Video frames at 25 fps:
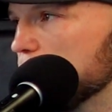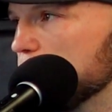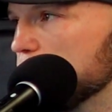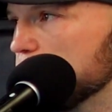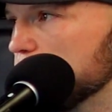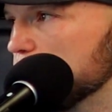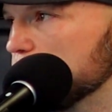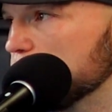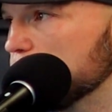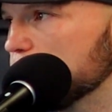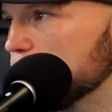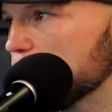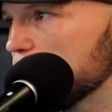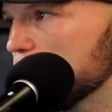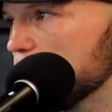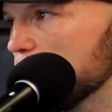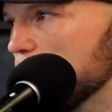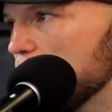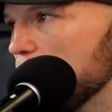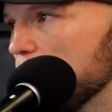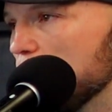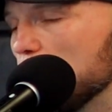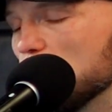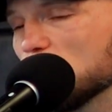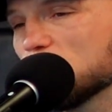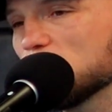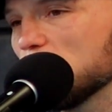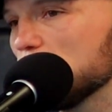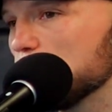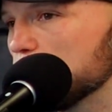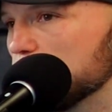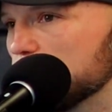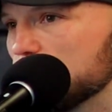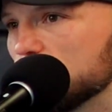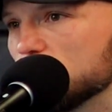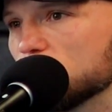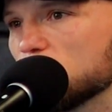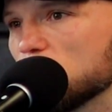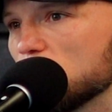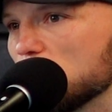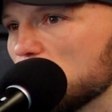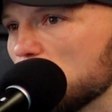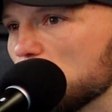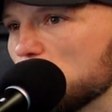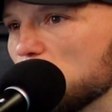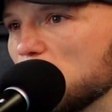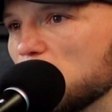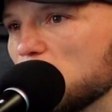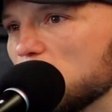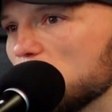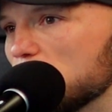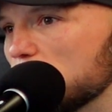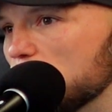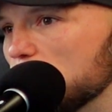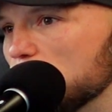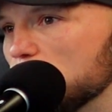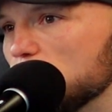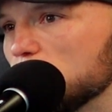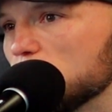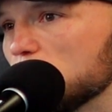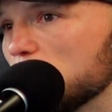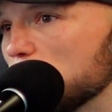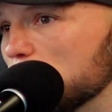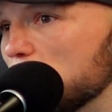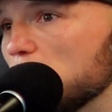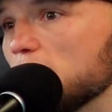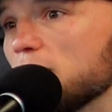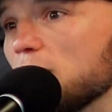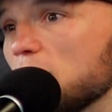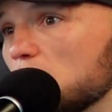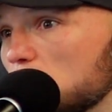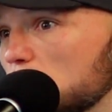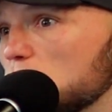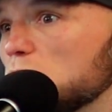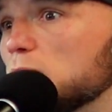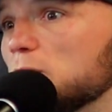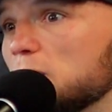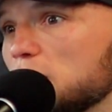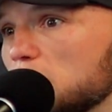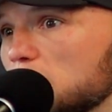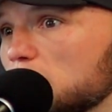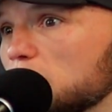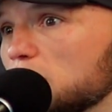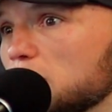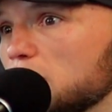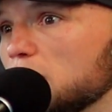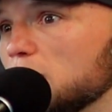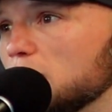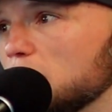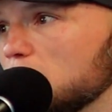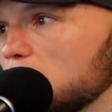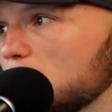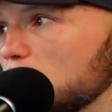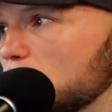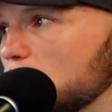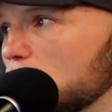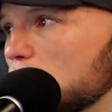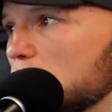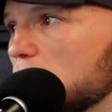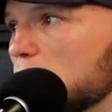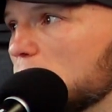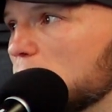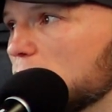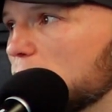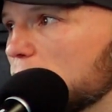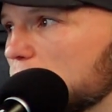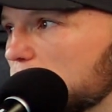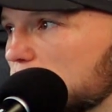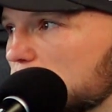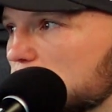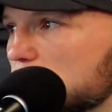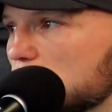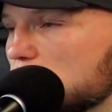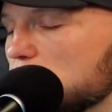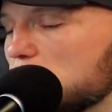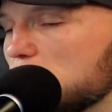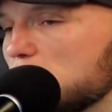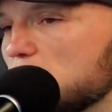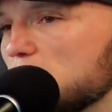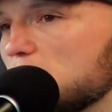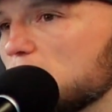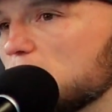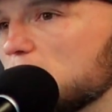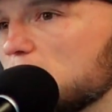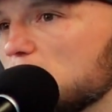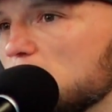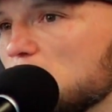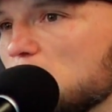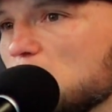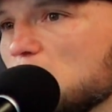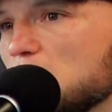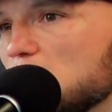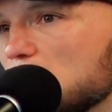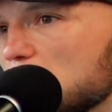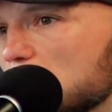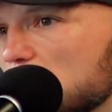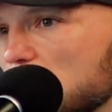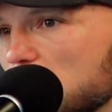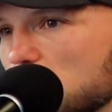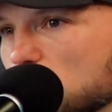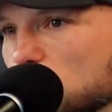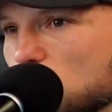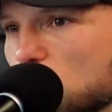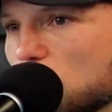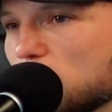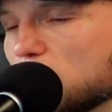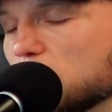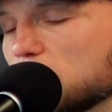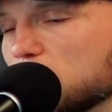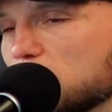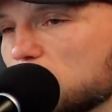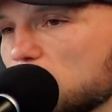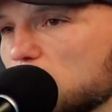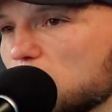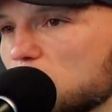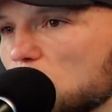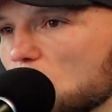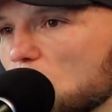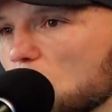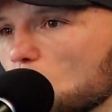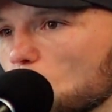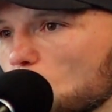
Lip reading: the gym for that. Like I was like, "Listen, don't come back, I'll kill you." And I'm like, "Nah, cool, man, I'll walk." Do you know what I mean? And then later on, it got